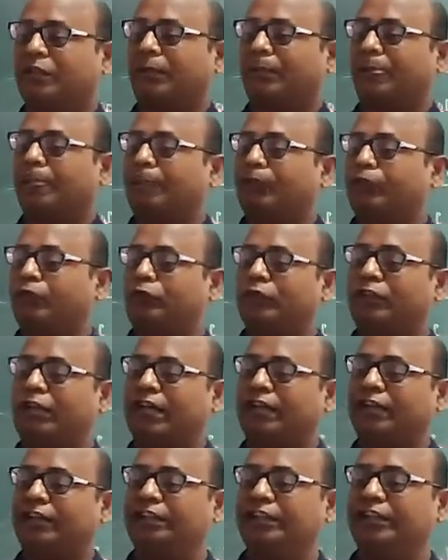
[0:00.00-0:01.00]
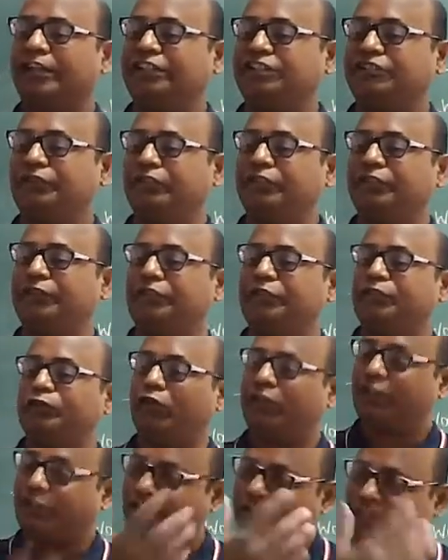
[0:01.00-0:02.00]
the full garden gets filled with
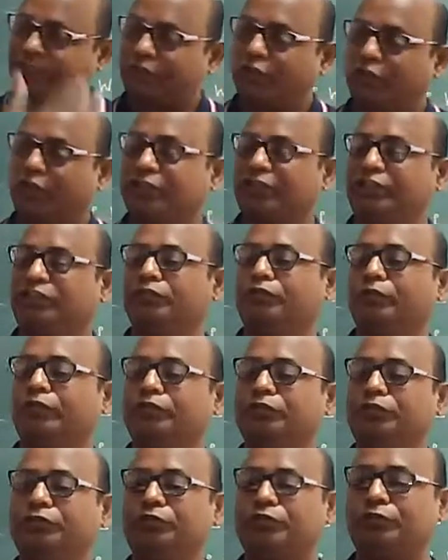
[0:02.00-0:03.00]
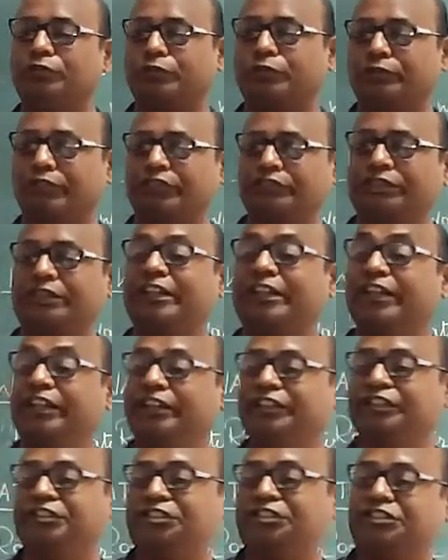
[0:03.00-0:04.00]
water and water is going to the road,
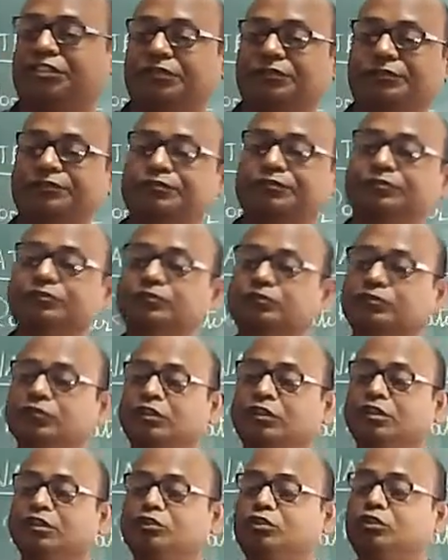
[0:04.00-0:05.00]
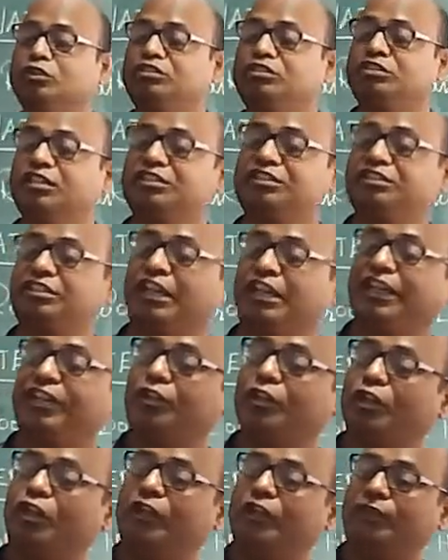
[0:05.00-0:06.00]
drainage. So such kind
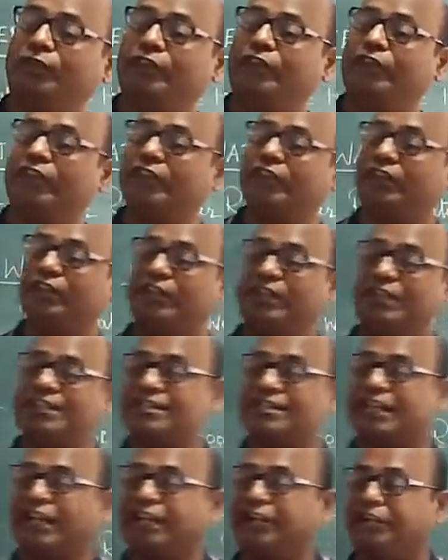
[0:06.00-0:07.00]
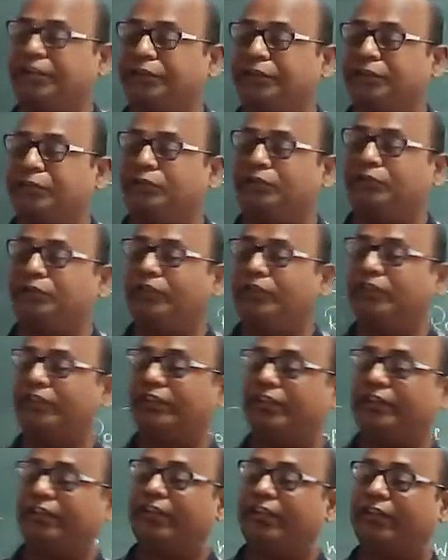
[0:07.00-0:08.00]
of careless attitude will
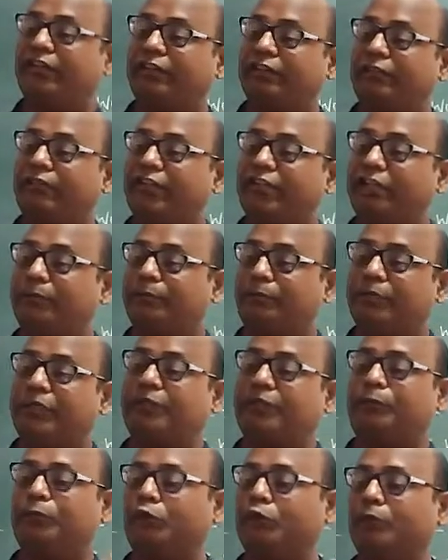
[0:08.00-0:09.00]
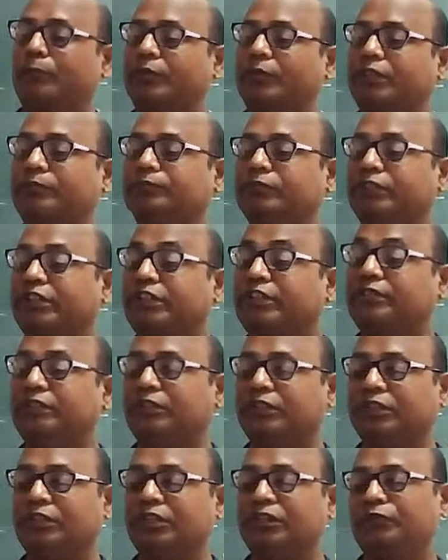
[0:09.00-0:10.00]
create a very big problem
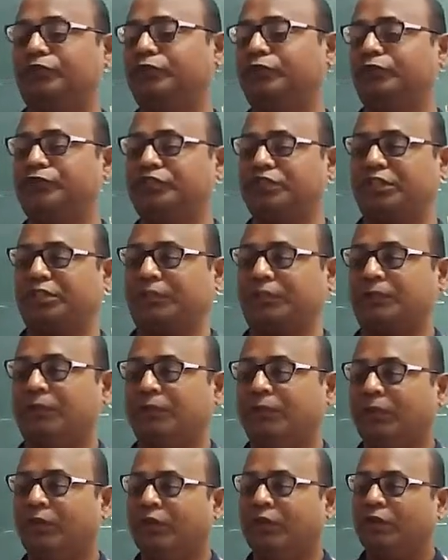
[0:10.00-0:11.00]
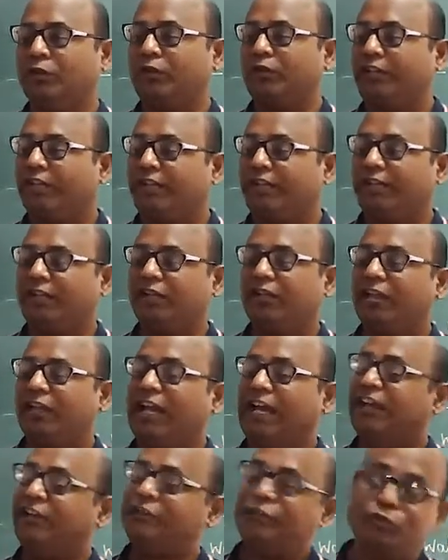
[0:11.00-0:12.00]
in future. Okay,
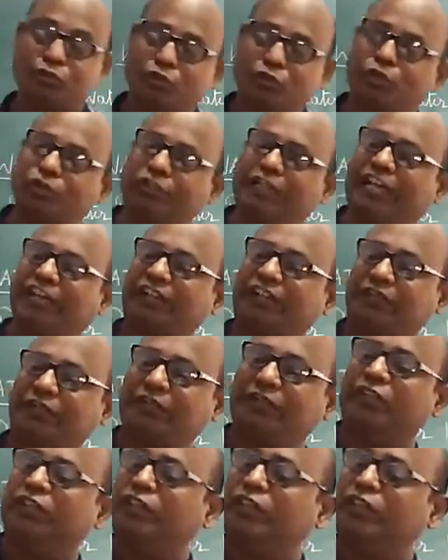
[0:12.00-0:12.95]
and you know that